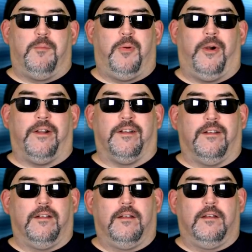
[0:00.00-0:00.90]
important
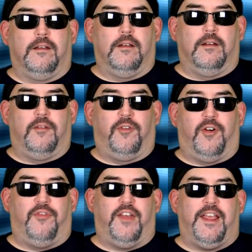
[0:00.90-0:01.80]

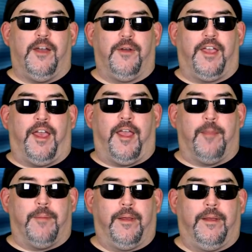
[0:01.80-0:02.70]
for a video game.